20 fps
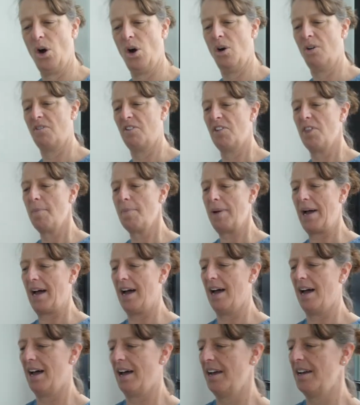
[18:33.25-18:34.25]
Over the
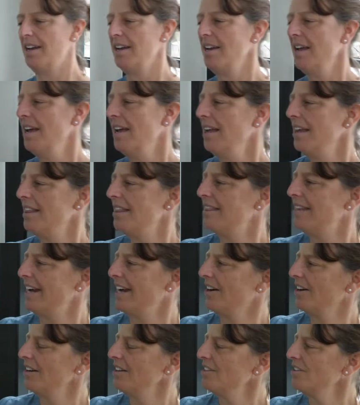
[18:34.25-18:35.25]
pond,
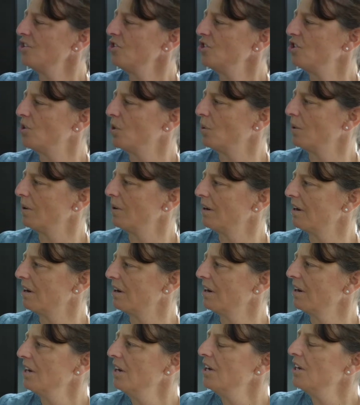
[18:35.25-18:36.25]
there at the
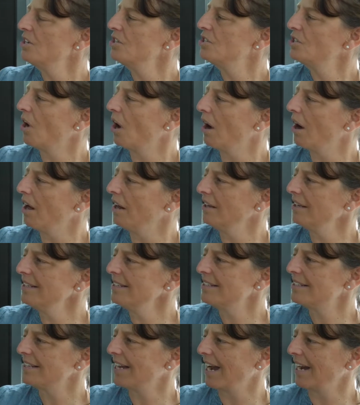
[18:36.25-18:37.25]
shore, tall
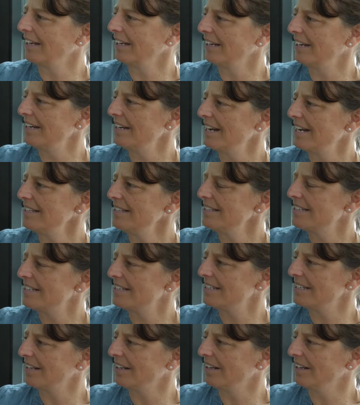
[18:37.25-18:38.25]
and silent and
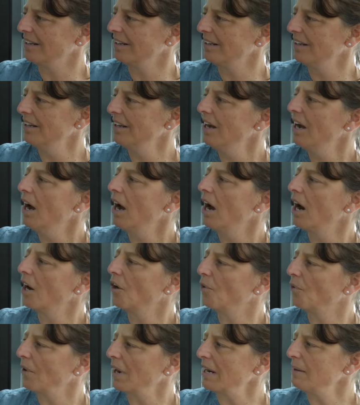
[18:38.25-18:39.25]
still, a
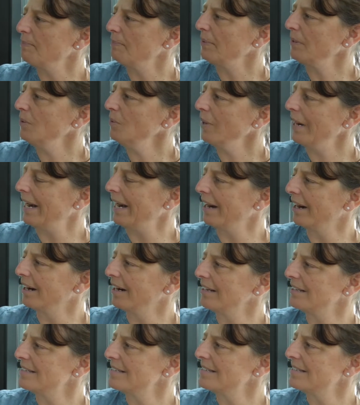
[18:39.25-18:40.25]
great blue
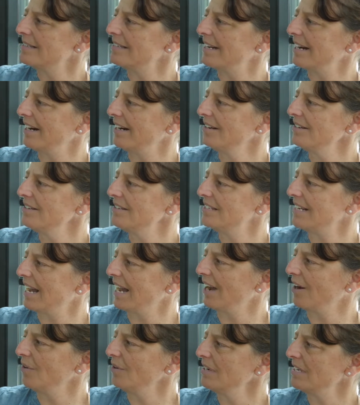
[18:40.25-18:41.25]
heron stares
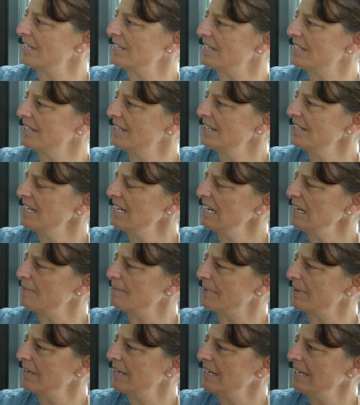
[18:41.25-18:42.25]
down into the
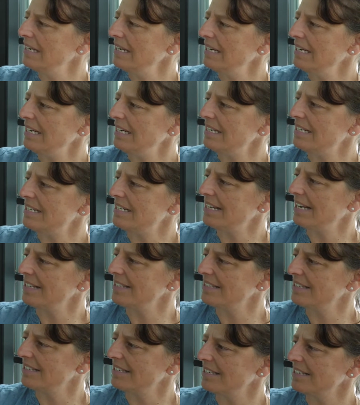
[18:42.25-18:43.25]
deep. It
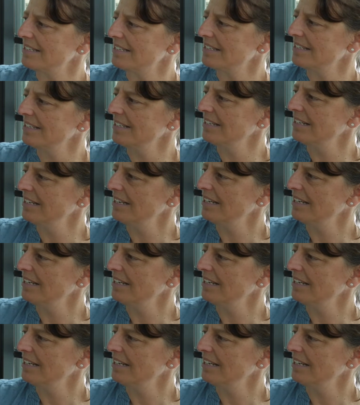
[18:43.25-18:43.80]
tenses,